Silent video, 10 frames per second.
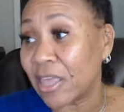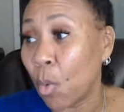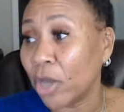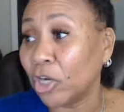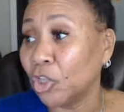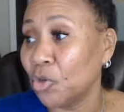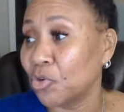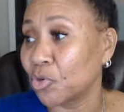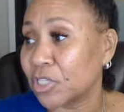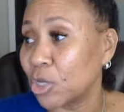they want to learn
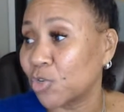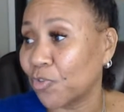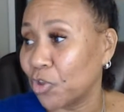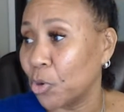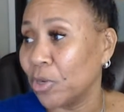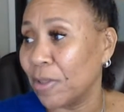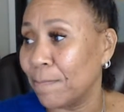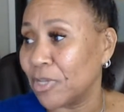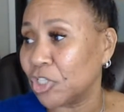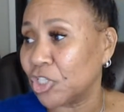their skills for their own
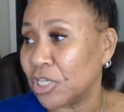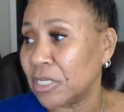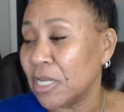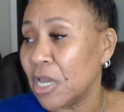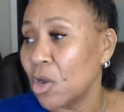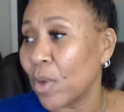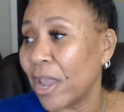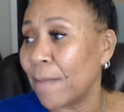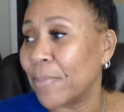ambition, right?